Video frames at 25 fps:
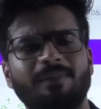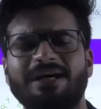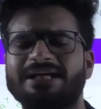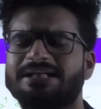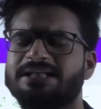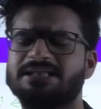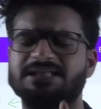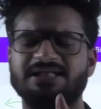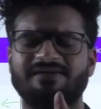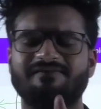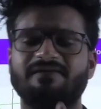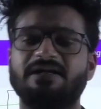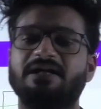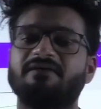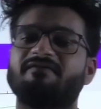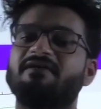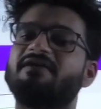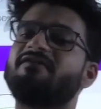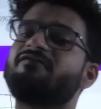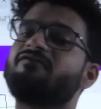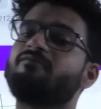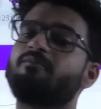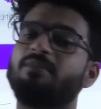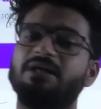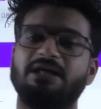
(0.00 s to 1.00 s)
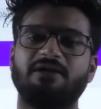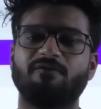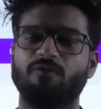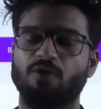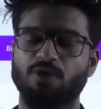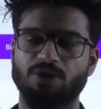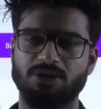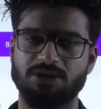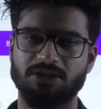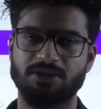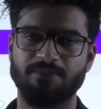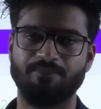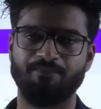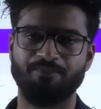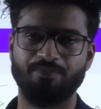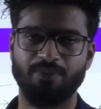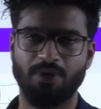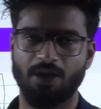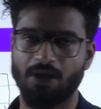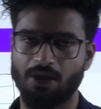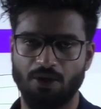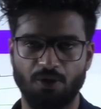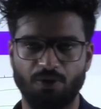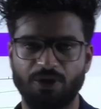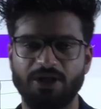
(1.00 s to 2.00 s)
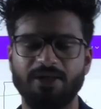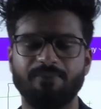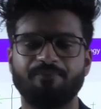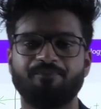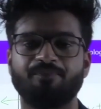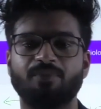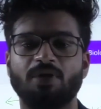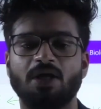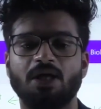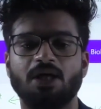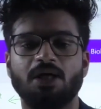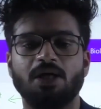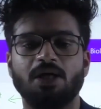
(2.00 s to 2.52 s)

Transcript: minus 75 millivolts. Okay.